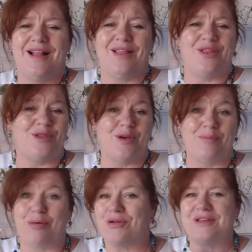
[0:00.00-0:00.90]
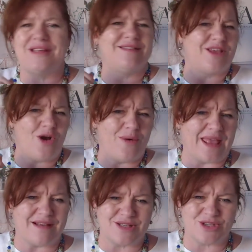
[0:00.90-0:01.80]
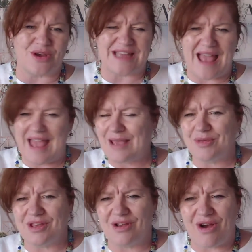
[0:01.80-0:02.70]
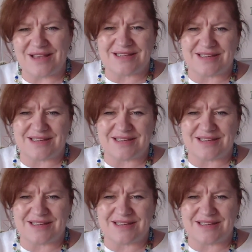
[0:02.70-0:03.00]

the bonding, the going outside to hang with the guys,